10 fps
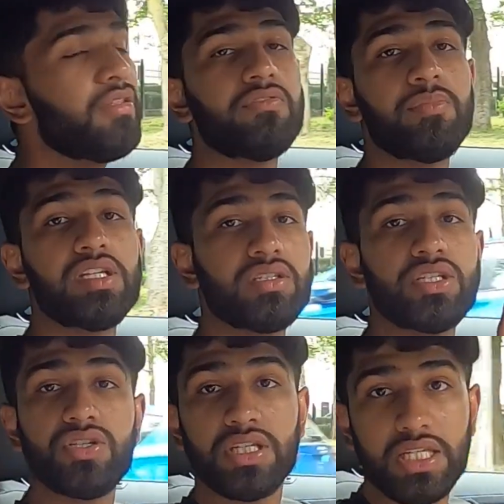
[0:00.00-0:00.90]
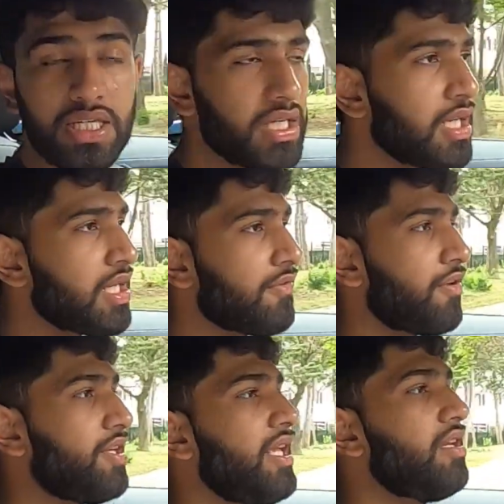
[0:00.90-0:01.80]
all the information that you need
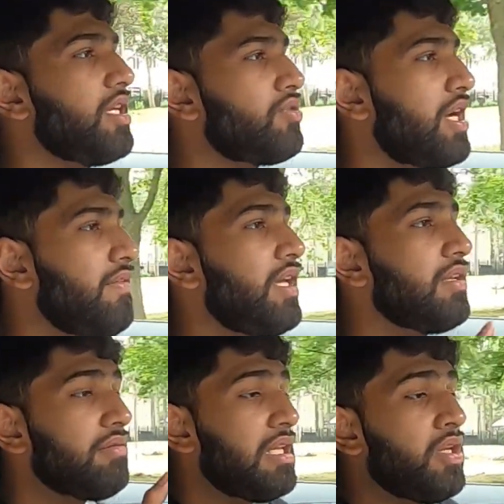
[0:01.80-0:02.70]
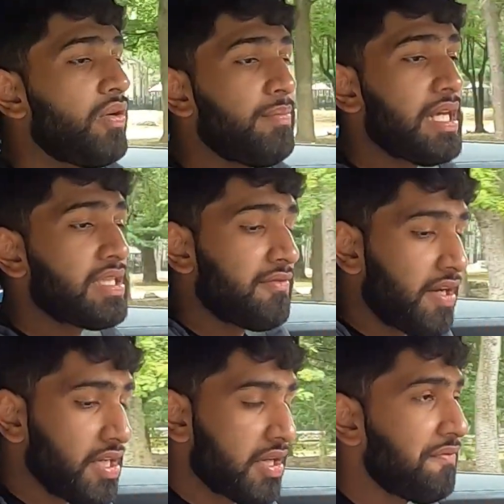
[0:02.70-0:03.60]
for your day-to-day driving, and it's a
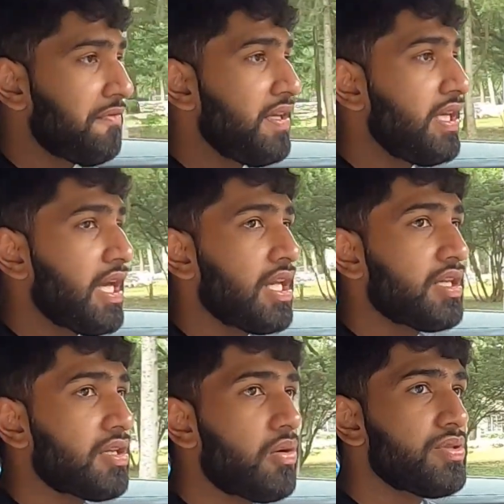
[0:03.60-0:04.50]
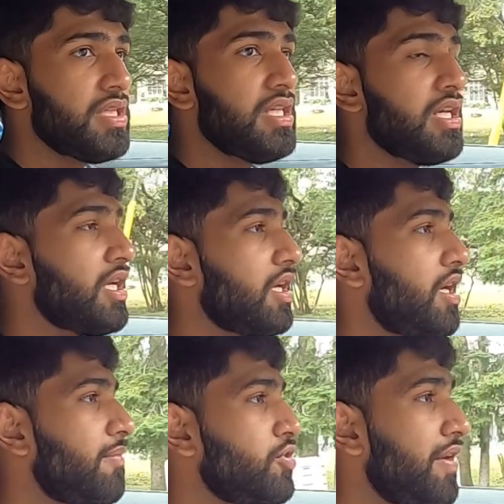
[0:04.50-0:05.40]
very comfy and cozy
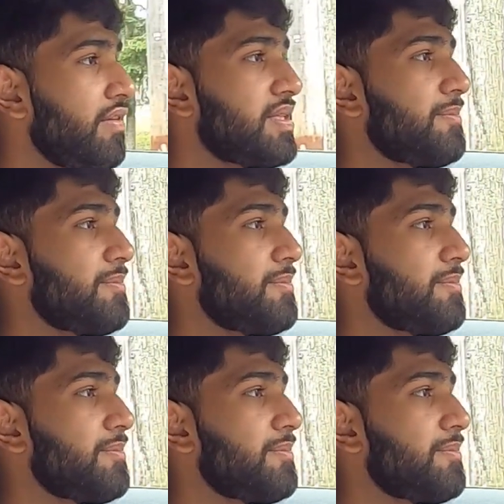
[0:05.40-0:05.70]
driving